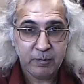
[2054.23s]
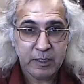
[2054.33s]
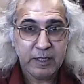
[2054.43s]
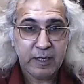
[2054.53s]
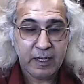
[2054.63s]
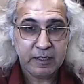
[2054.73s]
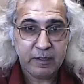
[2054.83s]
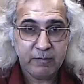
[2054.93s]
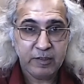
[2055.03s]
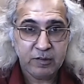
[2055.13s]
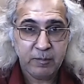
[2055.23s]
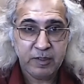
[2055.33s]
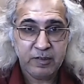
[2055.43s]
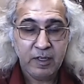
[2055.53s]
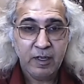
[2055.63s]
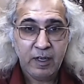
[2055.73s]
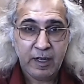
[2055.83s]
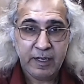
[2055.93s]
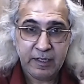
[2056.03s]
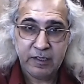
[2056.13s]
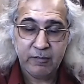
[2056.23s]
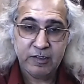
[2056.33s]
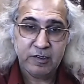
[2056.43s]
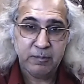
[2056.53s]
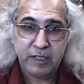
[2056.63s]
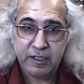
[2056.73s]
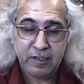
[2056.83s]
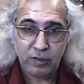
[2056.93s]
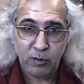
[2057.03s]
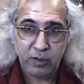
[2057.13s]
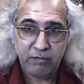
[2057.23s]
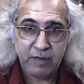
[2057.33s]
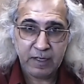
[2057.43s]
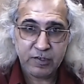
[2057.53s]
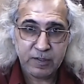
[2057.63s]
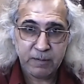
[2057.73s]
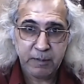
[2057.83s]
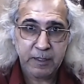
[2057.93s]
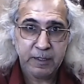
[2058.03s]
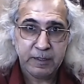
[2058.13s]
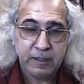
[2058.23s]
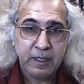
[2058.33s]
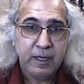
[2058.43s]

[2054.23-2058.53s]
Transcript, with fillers: Mere activism is an activism that has no reflection behind it,